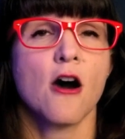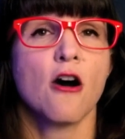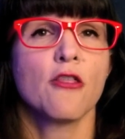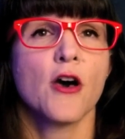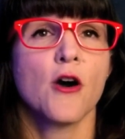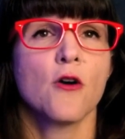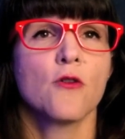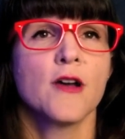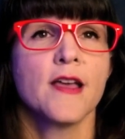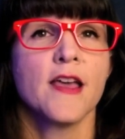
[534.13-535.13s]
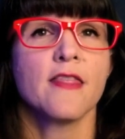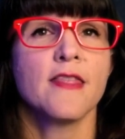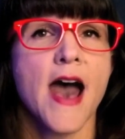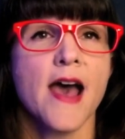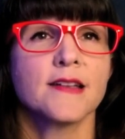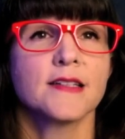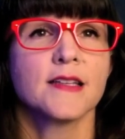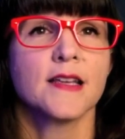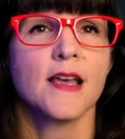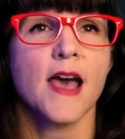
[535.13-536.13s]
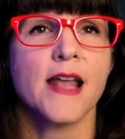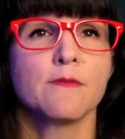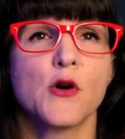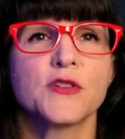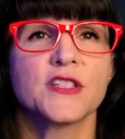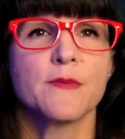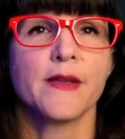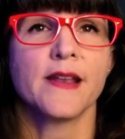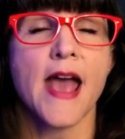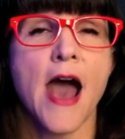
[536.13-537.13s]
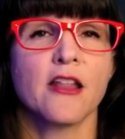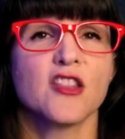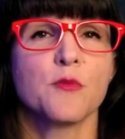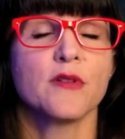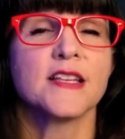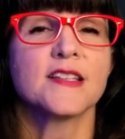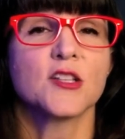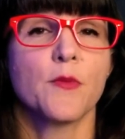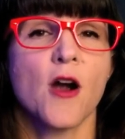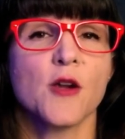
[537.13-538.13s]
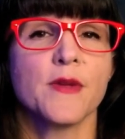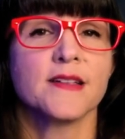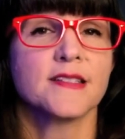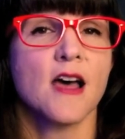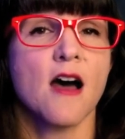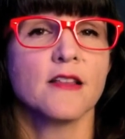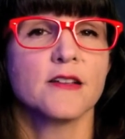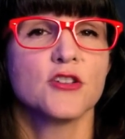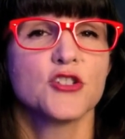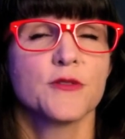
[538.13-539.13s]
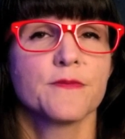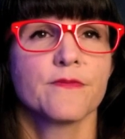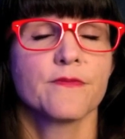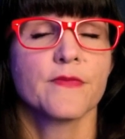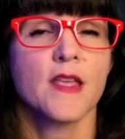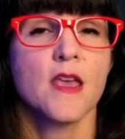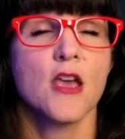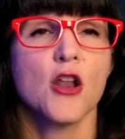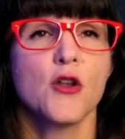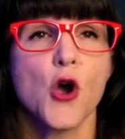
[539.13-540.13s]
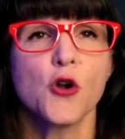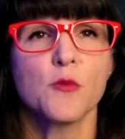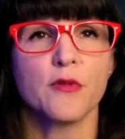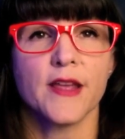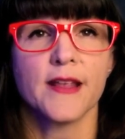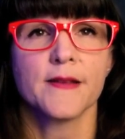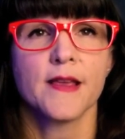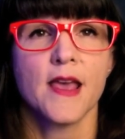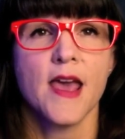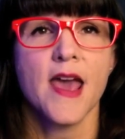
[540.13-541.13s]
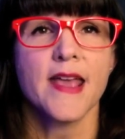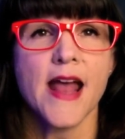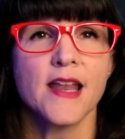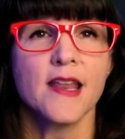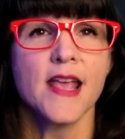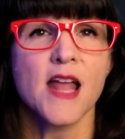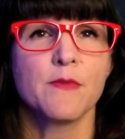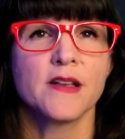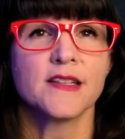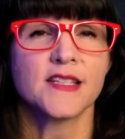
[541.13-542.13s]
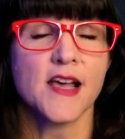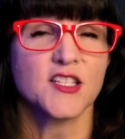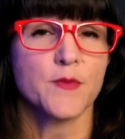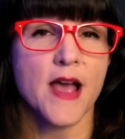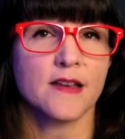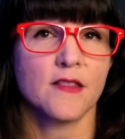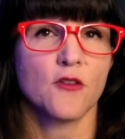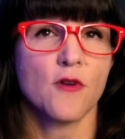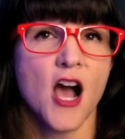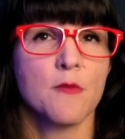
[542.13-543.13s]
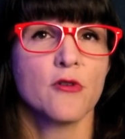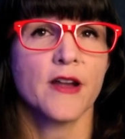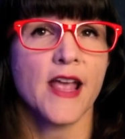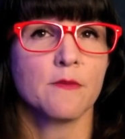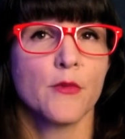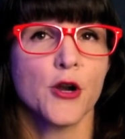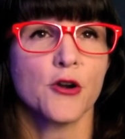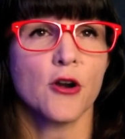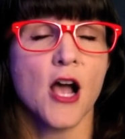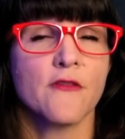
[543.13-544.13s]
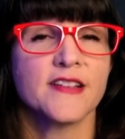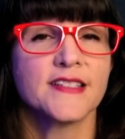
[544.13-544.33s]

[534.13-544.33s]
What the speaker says: although that had mostly been out of the police department's knowledge. Notably, Kennedy had been a suspect in the robbery and murder of a